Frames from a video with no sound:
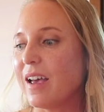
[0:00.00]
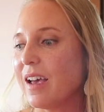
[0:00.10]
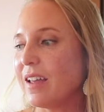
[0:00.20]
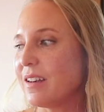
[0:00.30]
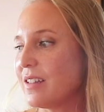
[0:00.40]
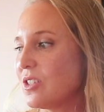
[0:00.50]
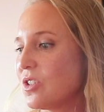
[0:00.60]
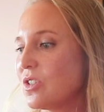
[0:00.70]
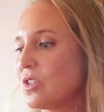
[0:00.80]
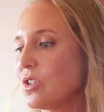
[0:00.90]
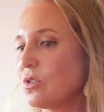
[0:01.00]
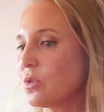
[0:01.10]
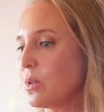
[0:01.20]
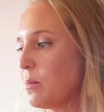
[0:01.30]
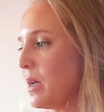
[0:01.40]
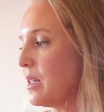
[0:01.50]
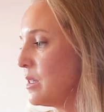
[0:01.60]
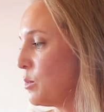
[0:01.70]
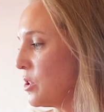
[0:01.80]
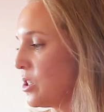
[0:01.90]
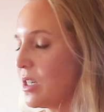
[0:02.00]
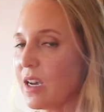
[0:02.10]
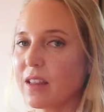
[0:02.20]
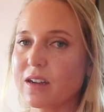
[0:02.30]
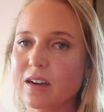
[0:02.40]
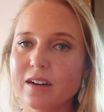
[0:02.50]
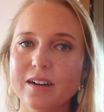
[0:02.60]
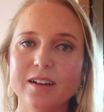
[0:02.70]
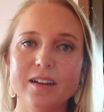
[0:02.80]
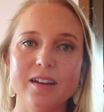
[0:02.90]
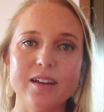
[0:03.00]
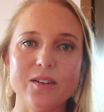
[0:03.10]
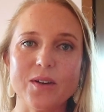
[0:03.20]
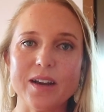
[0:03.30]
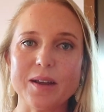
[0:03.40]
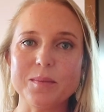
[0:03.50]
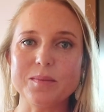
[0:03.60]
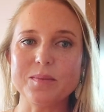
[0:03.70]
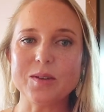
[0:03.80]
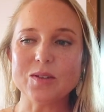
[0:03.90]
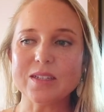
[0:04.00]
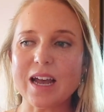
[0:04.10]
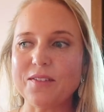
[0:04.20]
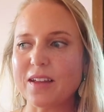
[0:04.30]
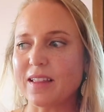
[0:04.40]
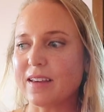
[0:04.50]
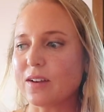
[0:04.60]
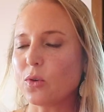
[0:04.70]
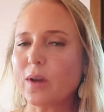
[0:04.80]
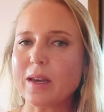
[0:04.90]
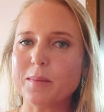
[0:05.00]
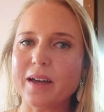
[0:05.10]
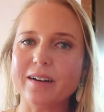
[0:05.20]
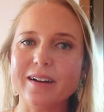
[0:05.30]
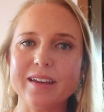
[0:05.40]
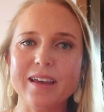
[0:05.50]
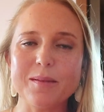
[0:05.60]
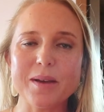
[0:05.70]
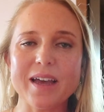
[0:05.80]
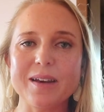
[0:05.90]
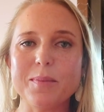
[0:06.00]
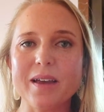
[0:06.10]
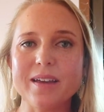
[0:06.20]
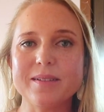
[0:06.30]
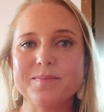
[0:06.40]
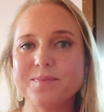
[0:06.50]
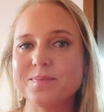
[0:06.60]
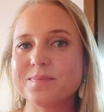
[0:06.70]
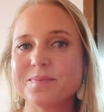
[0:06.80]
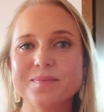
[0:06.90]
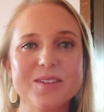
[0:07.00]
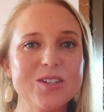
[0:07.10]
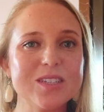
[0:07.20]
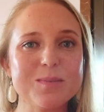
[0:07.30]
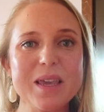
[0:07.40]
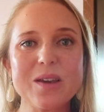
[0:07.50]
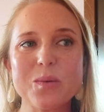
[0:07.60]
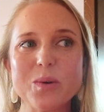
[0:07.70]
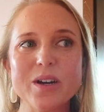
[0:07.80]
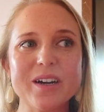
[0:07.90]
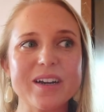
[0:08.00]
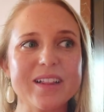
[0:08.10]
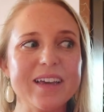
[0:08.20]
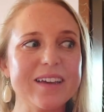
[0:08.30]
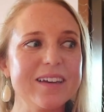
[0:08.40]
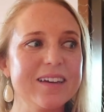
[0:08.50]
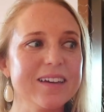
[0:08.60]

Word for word: and it's just two twin beds pushed together when I'm used to having like a queen bed or a king bed, but you just make it work. Like,